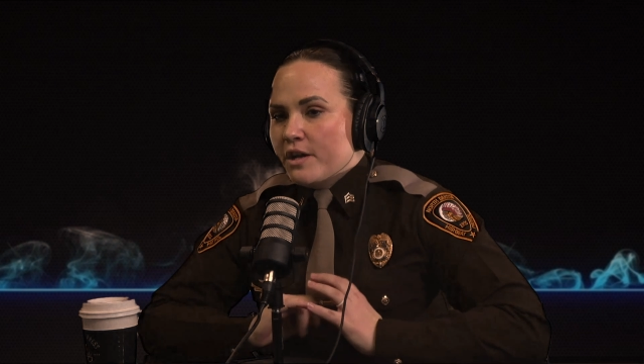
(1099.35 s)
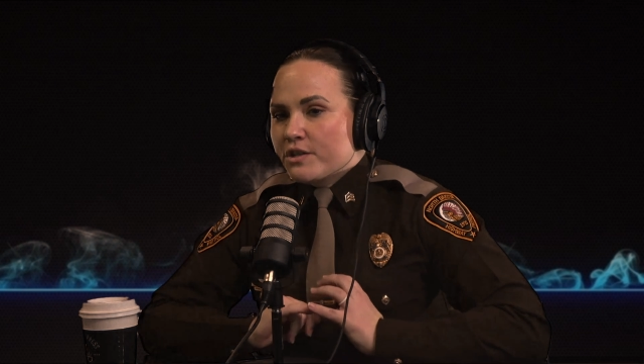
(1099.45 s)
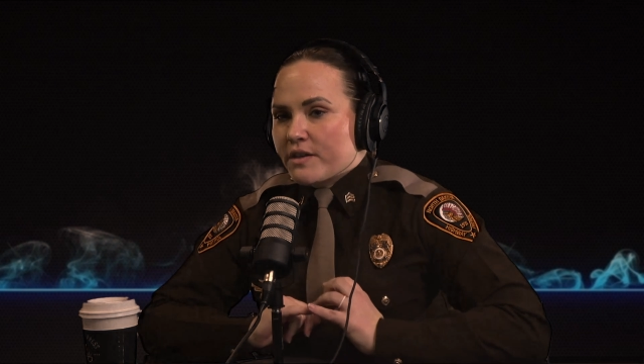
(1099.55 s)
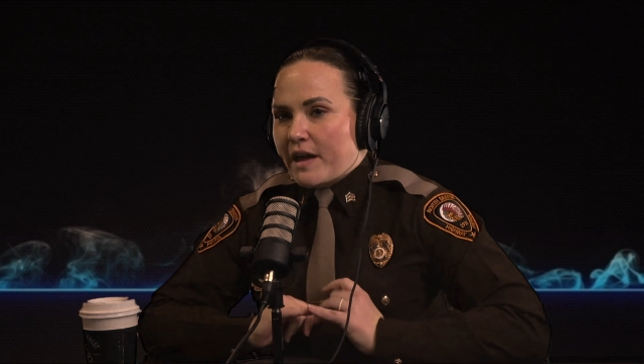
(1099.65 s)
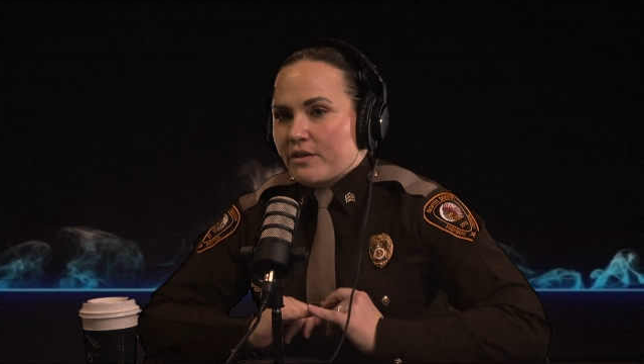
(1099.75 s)

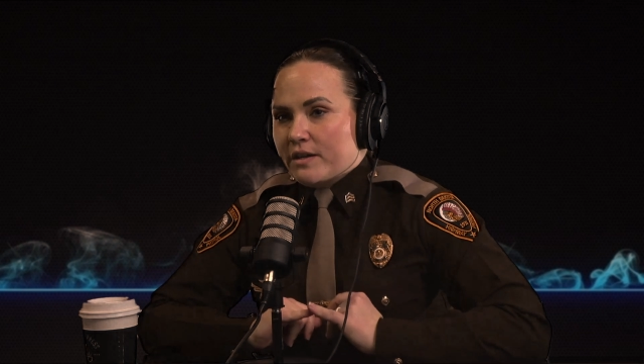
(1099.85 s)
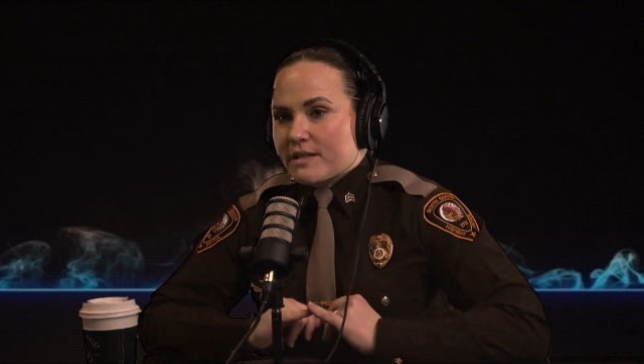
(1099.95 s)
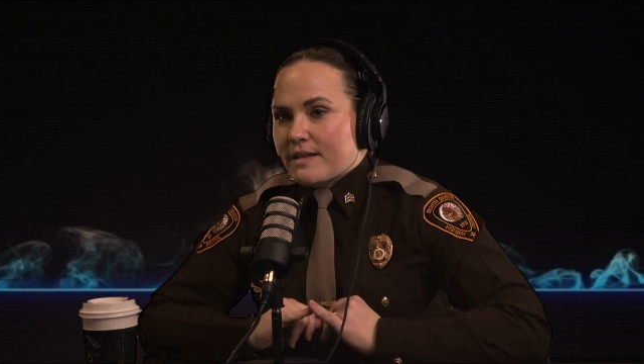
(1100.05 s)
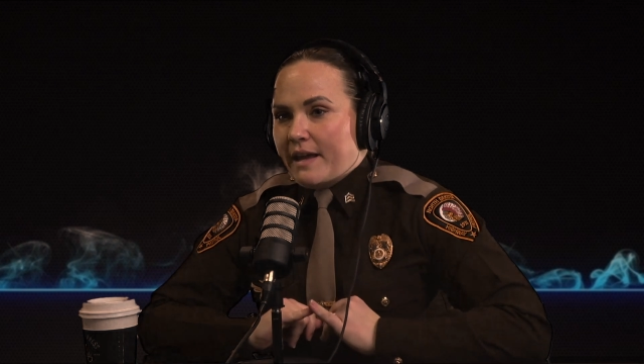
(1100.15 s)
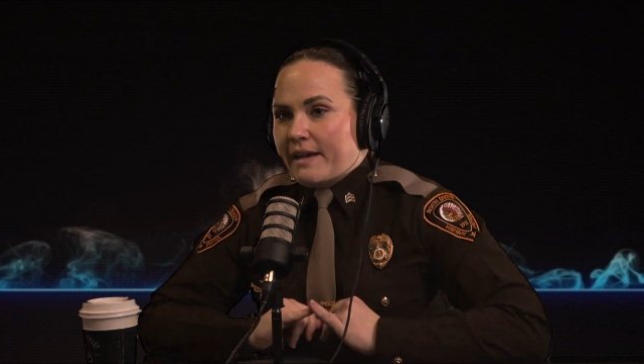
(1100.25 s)
So that
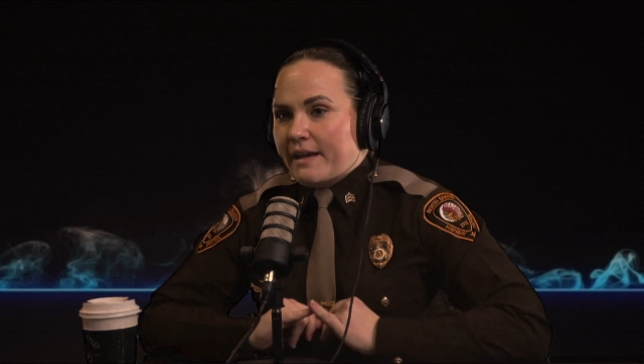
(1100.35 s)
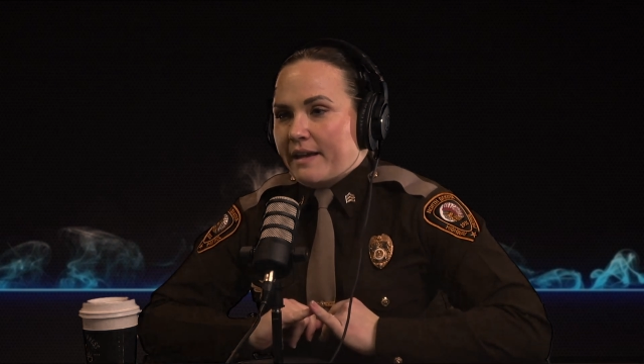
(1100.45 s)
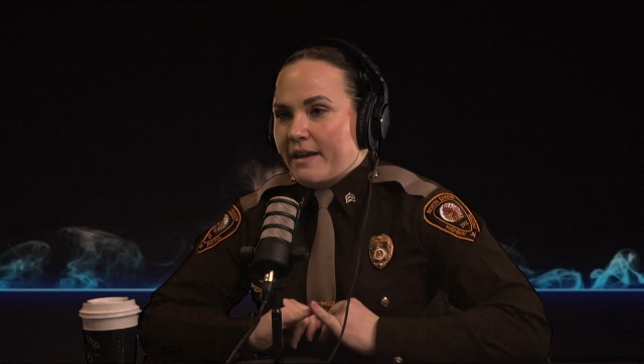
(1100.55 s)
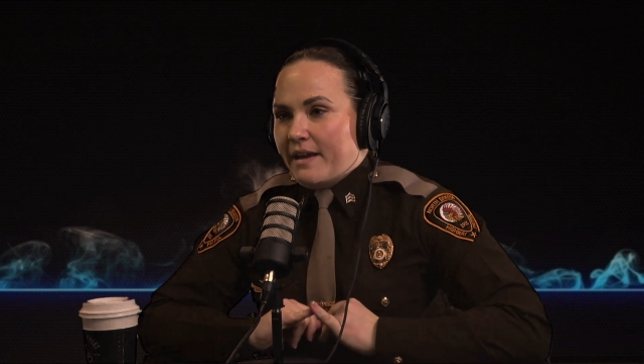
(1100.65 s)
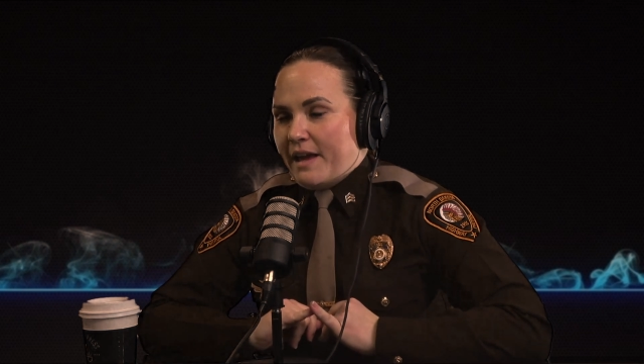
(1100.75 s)
looks like,
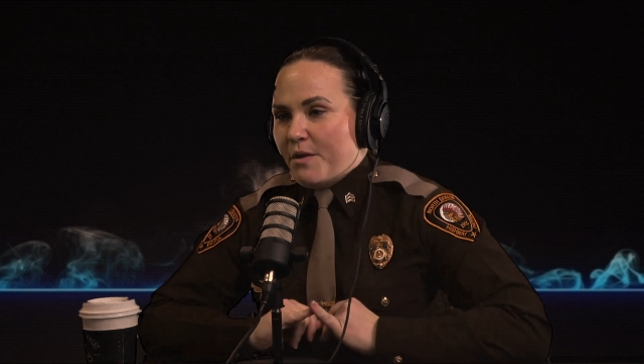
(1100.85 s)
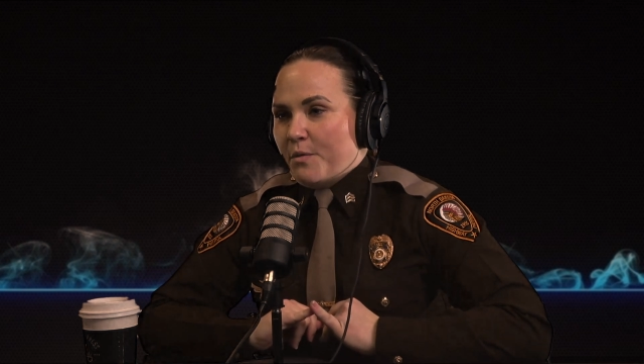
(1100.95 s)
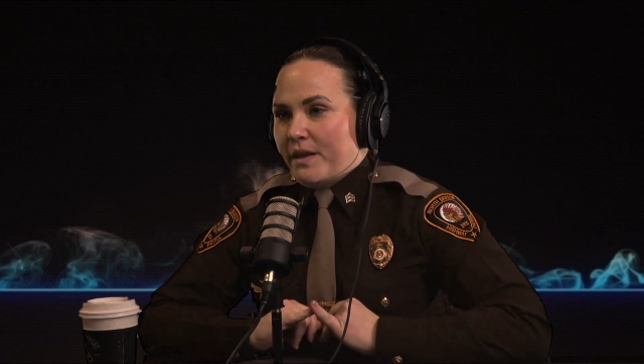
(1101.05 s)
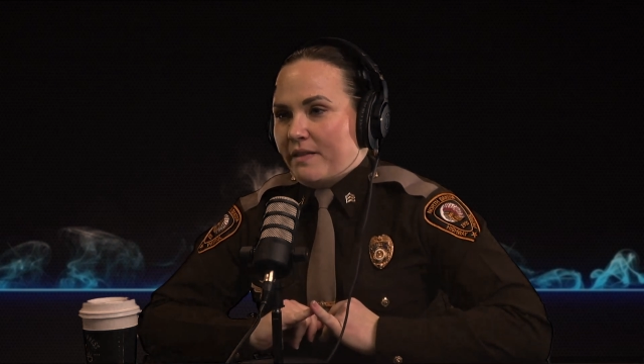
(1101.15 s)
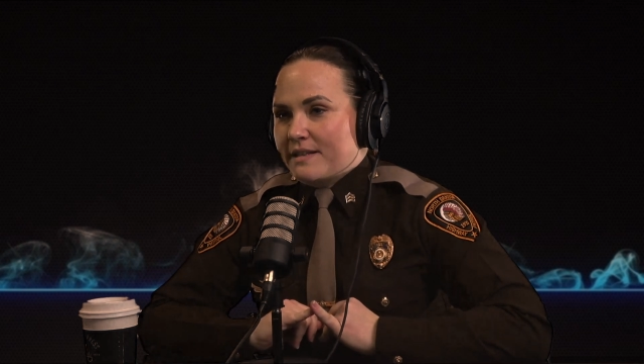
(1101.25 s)
hey,
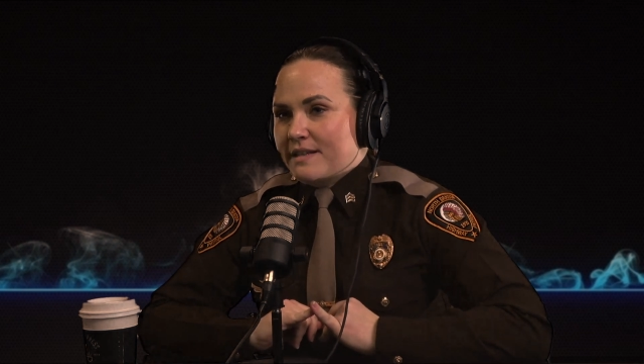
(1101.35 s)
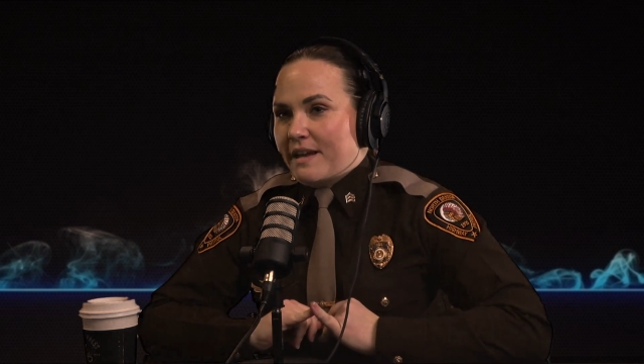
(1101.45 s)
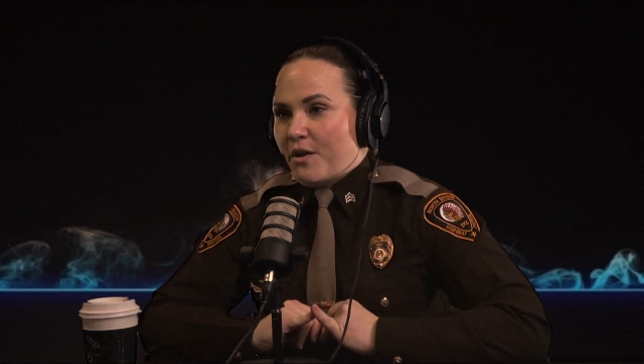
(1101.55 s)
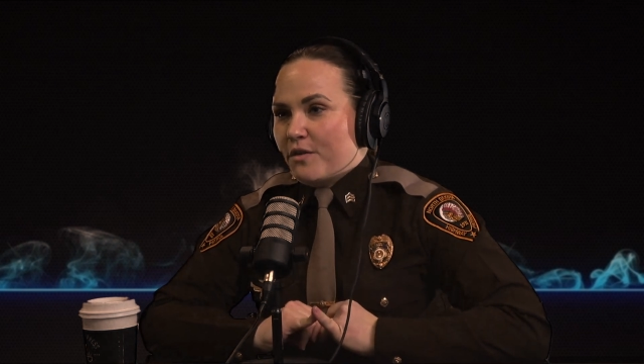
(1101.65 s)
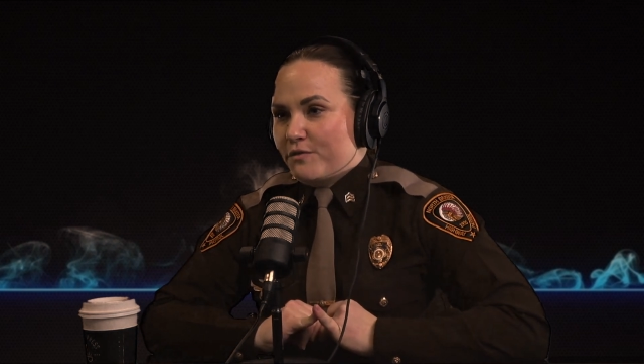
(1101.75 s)
let's get
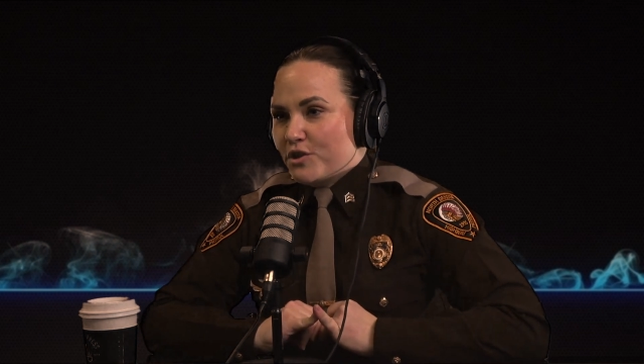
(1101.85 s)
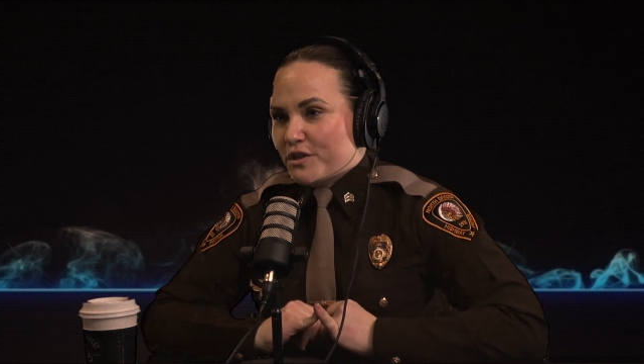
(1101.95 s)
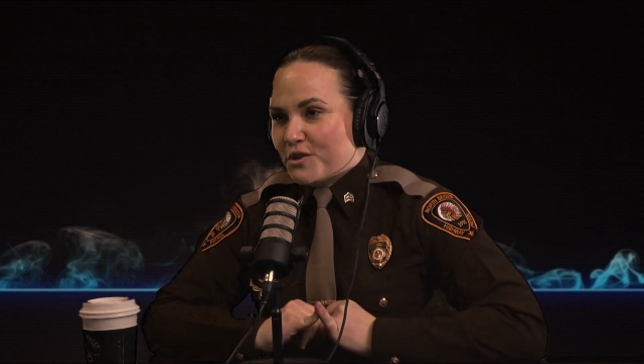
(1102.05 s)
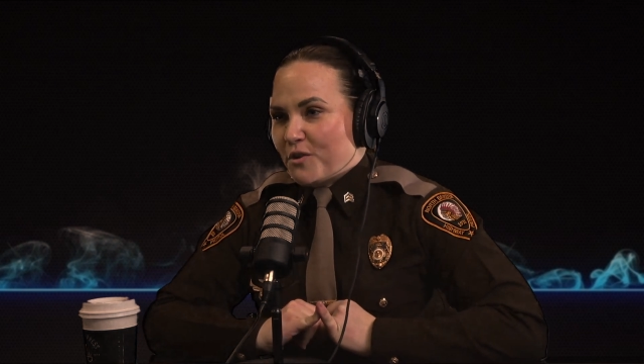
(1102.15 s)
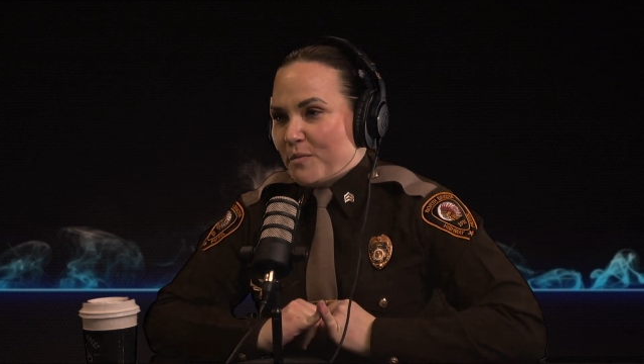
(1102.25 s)
out of
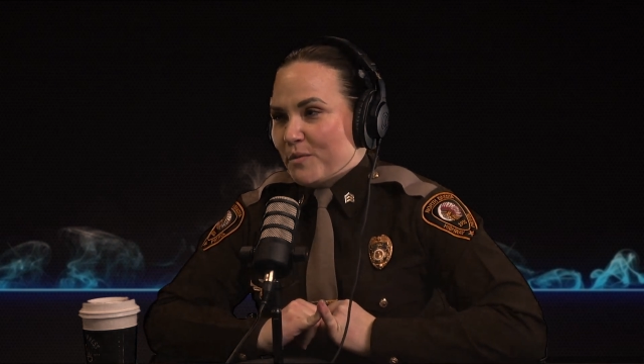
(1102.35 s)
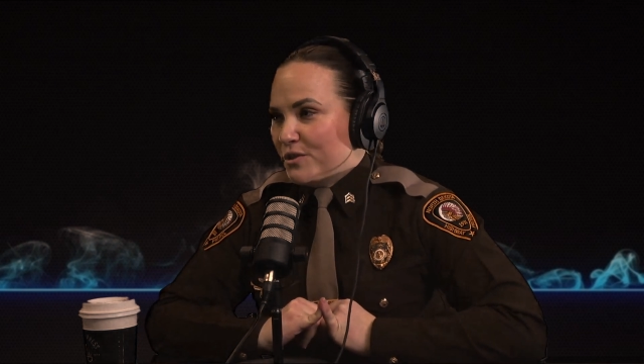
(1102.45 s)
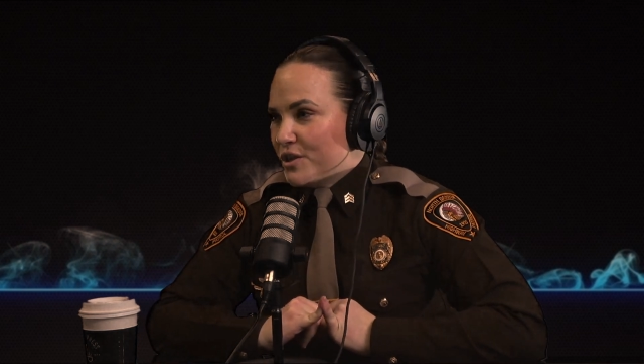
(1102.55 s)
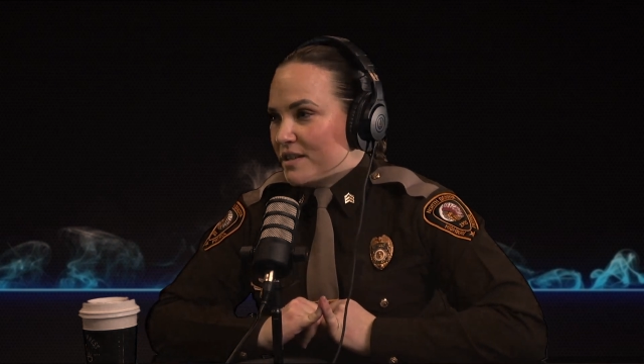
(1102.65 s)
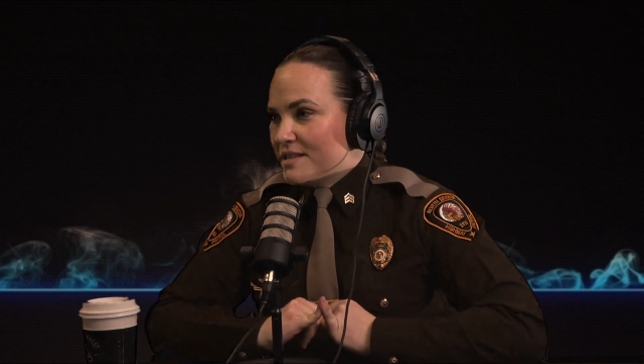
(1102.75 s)
just the criminal
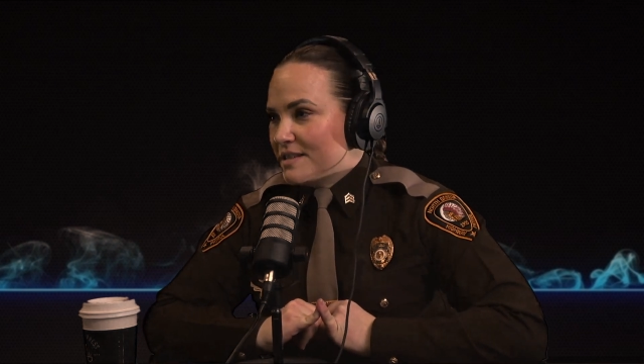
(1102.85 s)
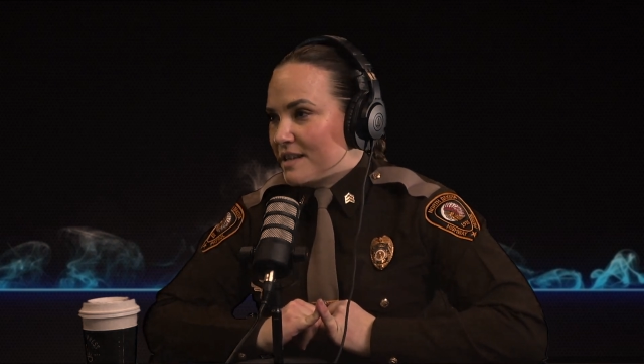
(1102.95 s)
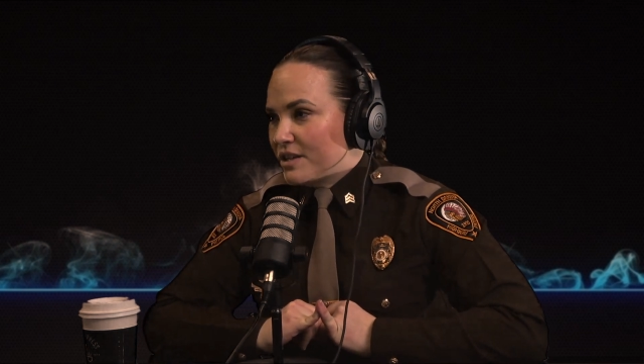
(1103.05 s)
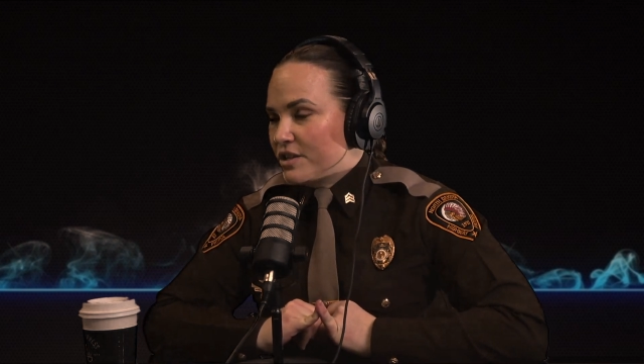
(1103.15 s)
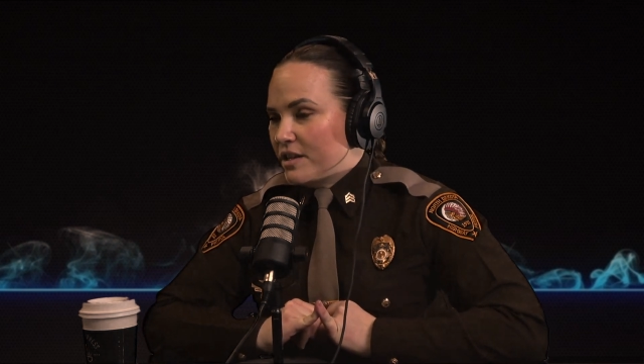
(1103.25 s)
justice
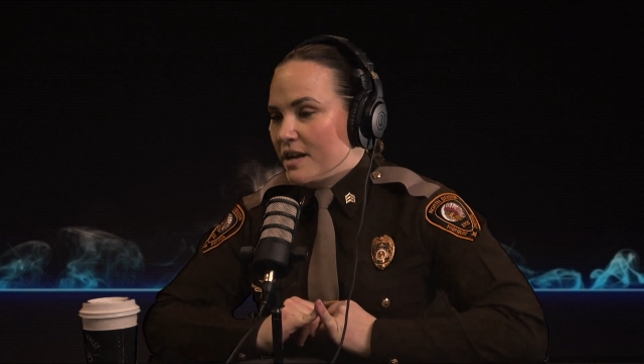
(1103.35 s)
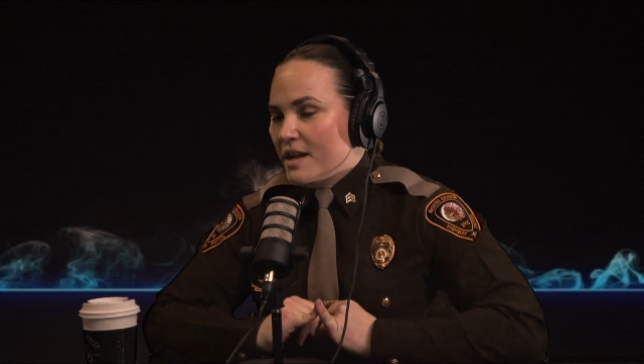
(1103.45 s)
sector,